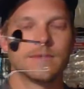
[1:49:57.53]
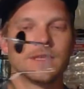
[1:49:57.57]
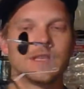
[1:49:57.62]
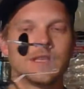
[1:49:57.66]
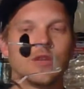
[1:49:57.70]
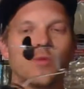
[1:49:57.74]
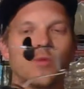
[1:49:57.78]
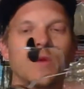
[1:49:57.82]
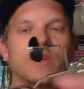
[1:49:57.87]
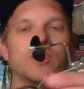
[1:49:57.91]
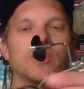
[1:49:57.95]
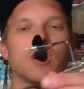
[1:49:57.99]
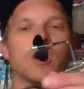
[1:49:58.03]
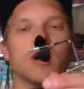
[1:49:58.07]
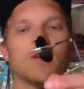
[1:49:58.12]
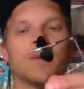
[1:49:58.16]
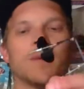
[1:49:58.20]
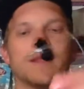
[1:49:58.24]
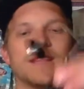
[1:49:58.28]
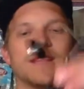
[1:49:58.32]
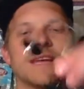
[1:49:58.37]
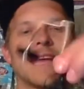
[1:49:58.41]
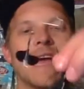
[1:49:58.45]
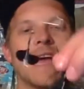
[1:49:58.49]
Did we talk
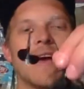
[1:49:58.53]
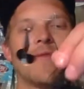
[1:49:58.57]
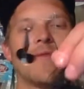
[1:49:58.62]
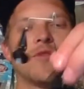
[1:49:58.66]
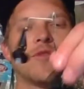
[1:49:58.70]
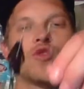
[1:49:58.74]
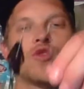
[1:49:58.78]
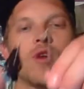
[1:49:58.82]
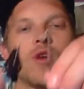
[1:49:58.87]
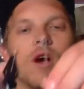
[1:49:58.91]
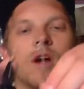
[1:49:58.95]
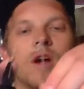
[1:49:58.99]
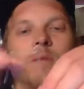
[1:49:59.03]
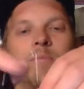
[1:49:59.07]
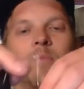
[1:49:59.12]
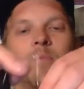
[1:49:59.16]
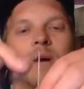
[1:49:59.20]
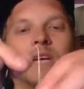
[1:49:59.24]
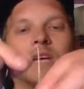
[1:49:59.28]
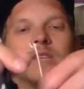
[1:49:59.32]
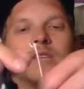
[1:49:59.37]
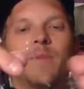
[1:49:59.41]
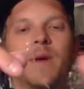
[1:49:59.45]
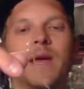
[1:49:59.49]
about the Cavatron
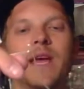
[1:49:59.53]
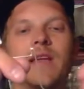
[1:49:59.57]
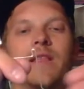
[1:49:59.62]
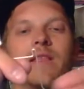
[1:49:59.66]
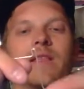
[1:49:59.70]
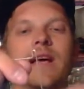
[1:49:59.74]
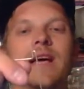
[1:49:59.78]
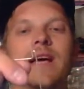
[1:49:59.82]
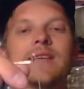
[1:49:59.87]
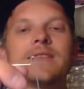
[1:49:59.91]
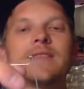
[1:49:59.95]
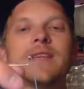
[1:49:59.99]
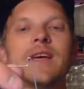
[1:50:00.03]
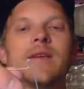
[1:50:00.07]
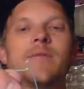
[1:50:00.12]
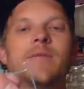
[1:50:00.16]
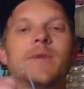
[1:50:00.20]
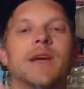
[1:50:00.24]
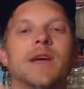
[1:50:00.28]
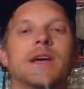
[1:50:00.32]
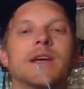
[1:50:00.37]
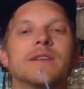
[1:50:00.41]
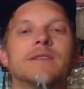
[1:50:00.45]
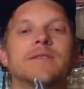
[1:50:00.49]
buzz bait last time,
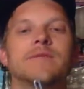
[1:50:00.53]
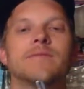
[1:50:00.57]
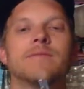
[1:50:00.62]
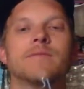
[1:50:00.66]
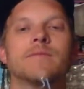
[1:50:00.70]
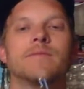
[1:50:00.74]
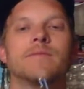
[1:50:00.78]
guys?